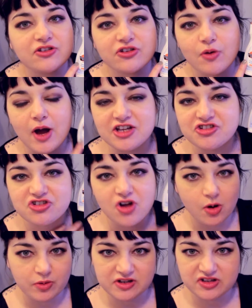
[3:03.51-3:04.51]
So I just
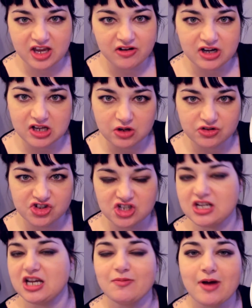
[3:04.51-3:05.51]
always carry lotion
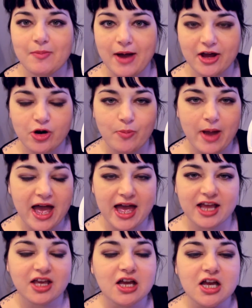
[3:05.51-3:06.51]
in my model
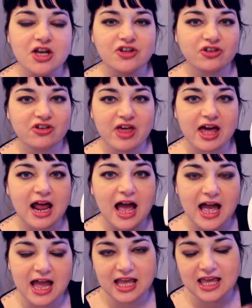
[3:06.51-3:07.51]
bag so that
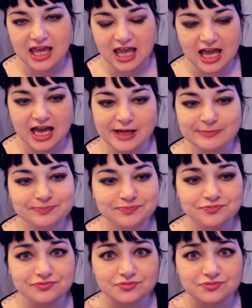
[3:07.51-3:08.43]
I can